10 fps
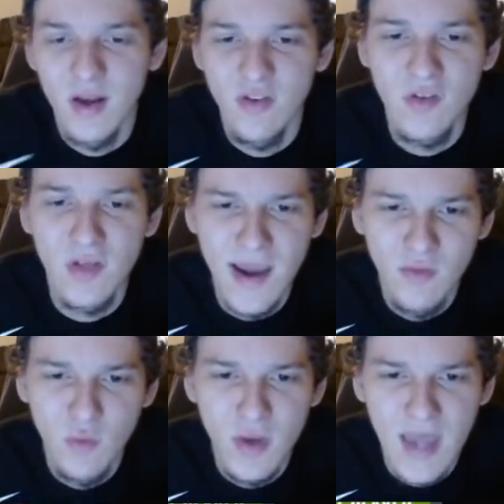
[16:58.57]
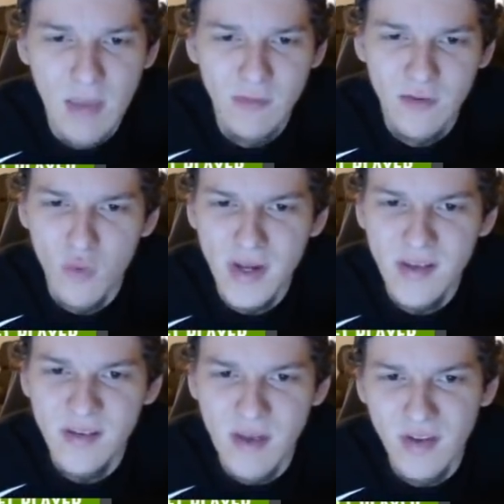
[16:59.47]
Just the last three games, 20,
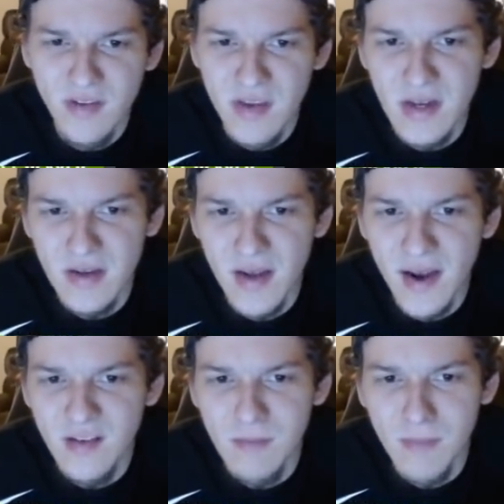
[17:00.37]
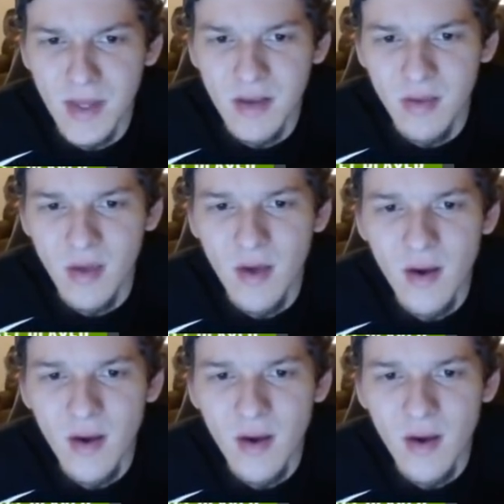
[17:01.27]
17, and 19 minutes.